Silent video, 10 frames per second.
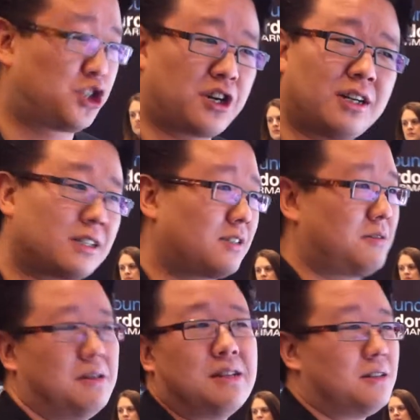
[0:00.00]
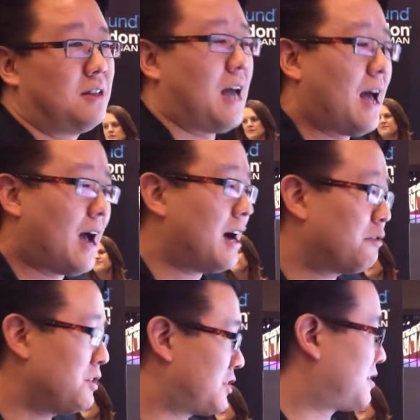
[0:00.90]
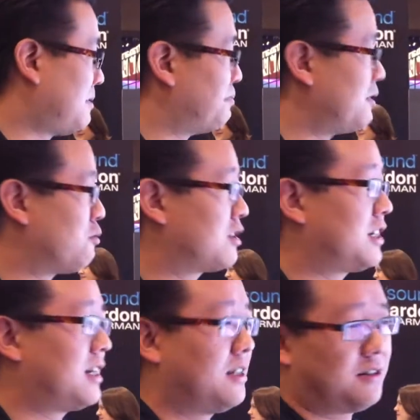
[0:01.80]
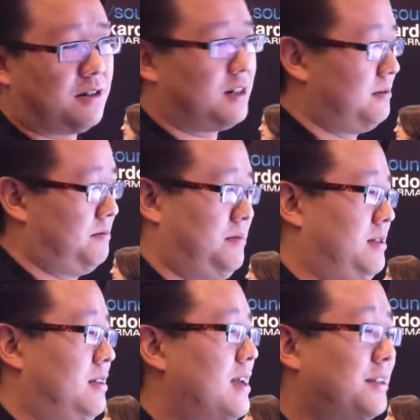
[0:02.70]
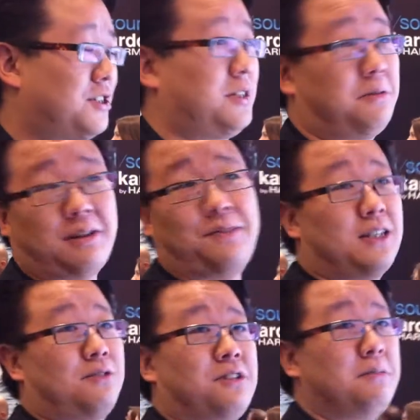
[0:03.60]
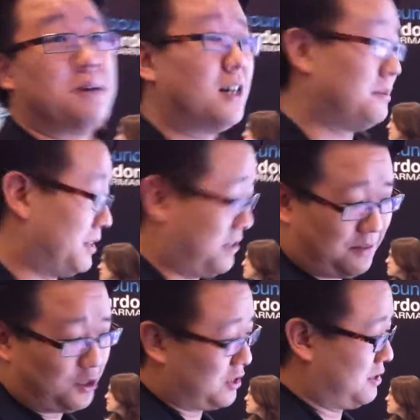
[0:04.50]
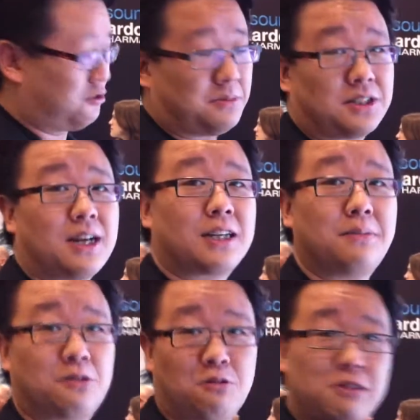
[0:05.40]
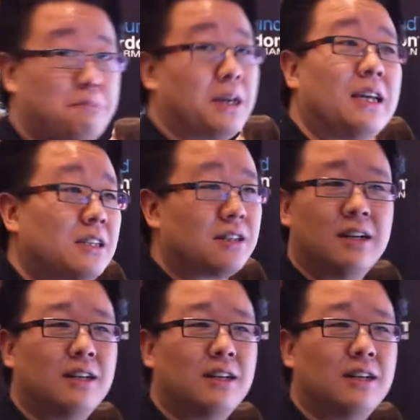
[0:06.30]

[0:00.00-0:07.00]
Just how do we just simply work together on not just an advanced 3D model, but even just a normal document or a web page?